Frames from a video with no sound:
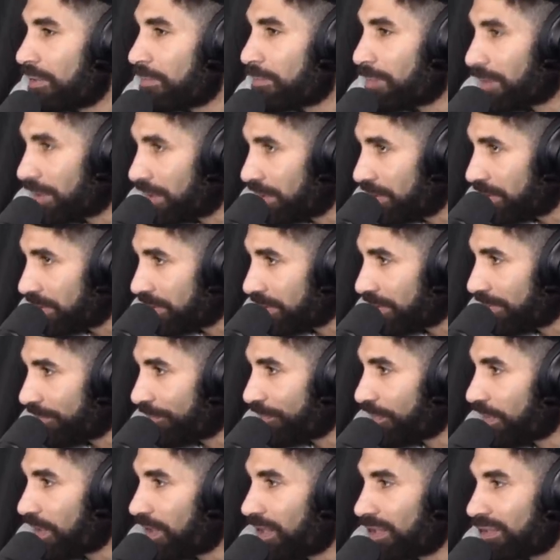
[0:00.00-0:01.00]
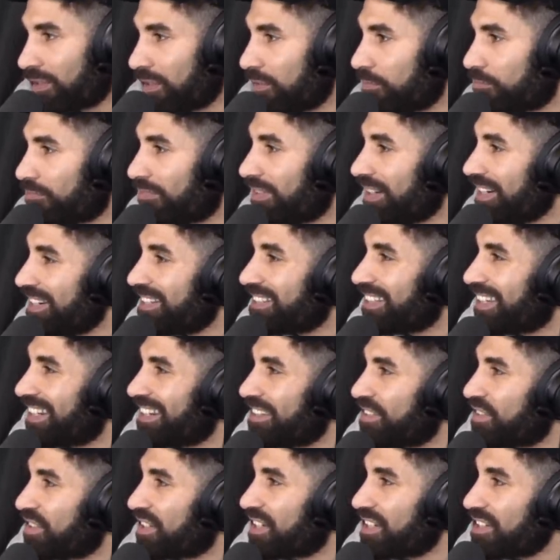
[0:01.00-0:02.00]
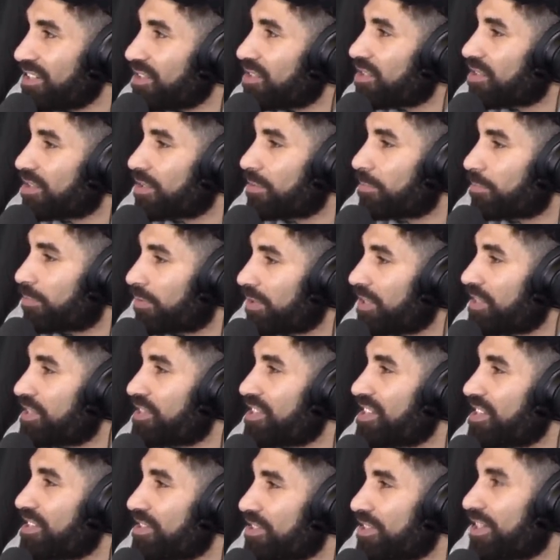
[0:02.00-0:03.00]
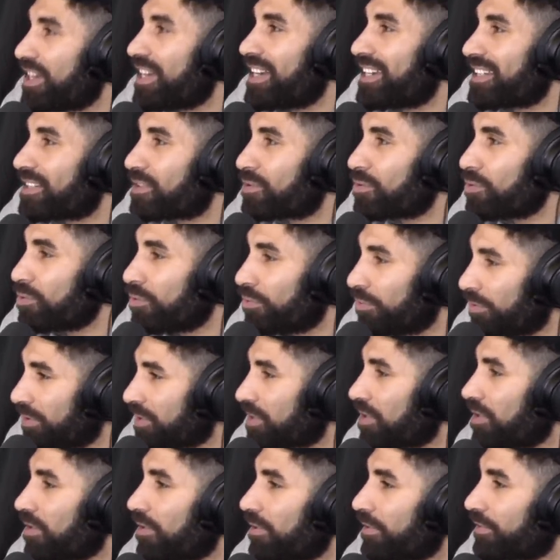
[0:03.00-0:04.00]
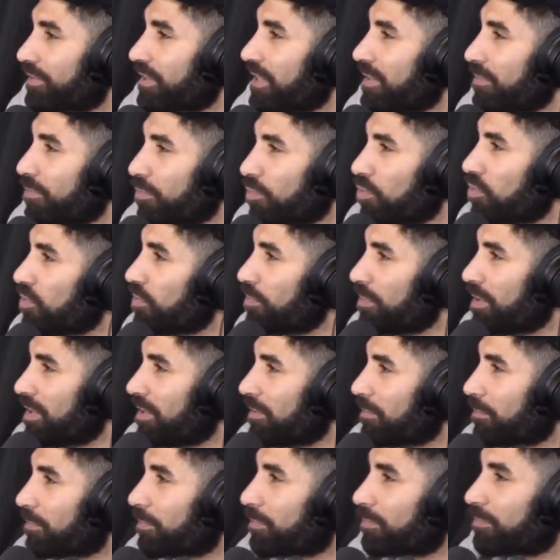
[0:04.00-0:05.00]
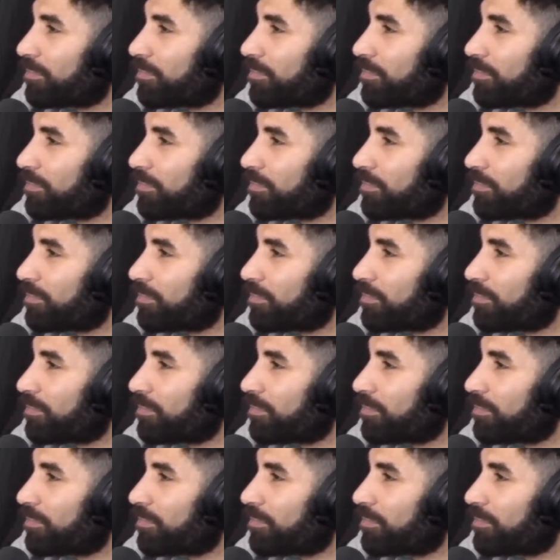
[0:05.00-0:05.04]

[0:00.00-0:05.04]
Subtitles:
But I don't read anything into pre-season at all. It's like they're warm-up